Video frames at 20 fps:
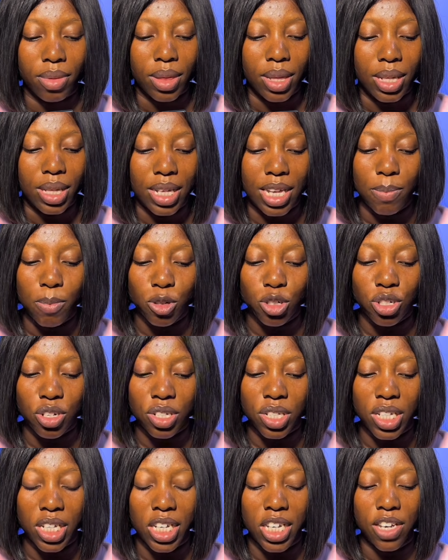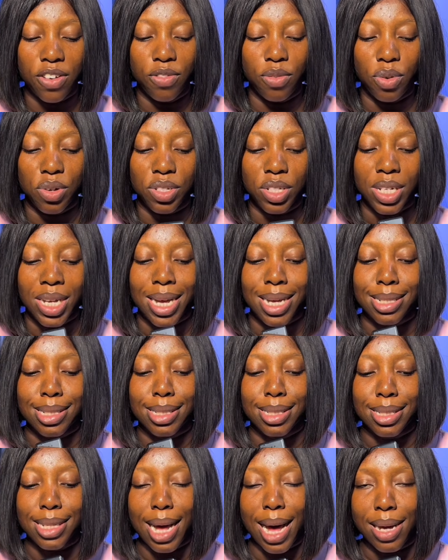The emotions he gave was
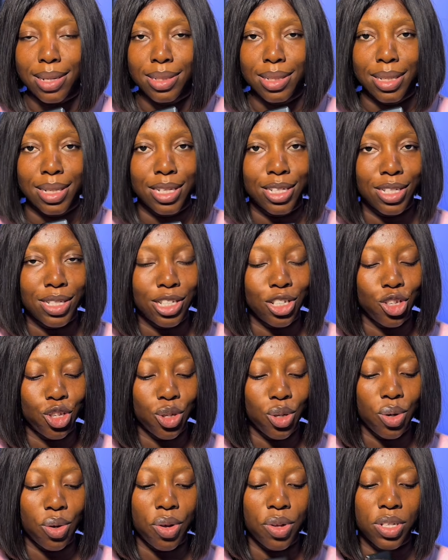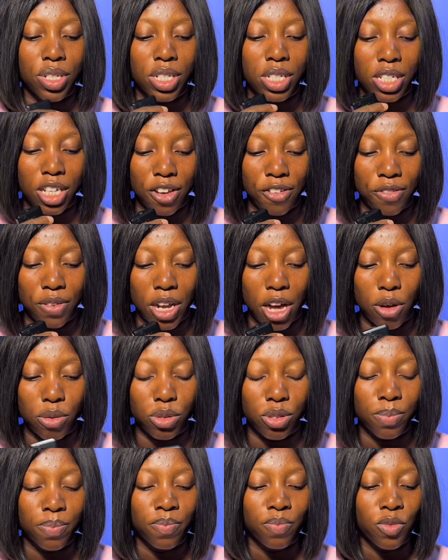sad, insecure,
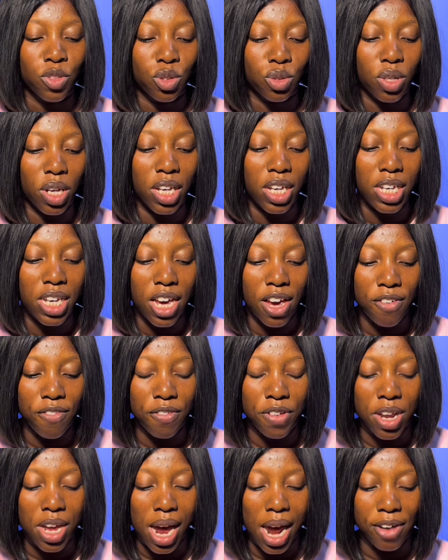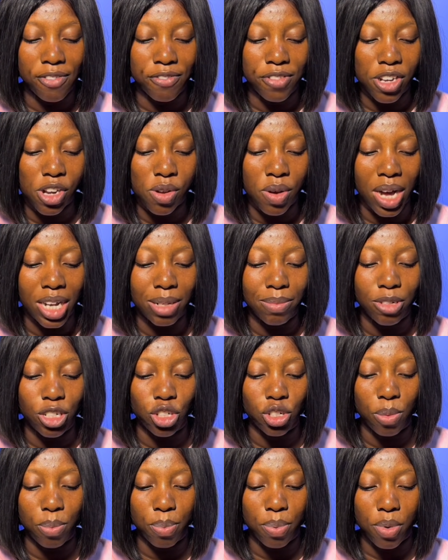self-doubt. So he gave the video
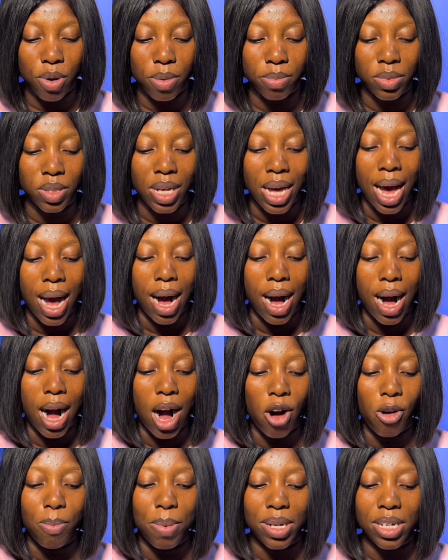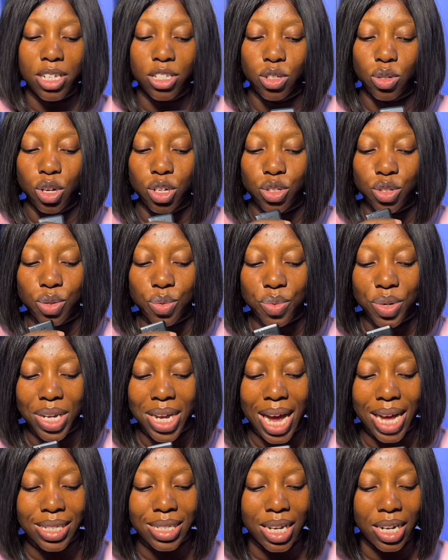animation prompt how Benny is going to
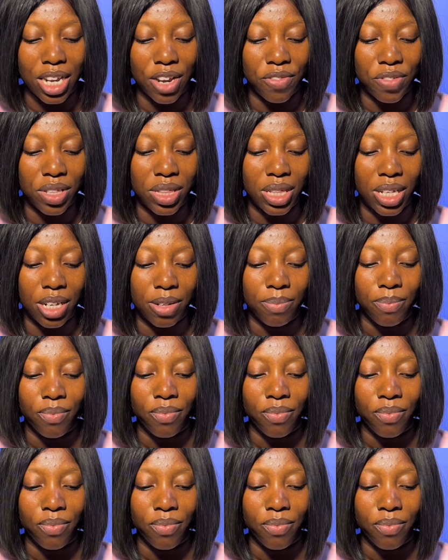react and everything,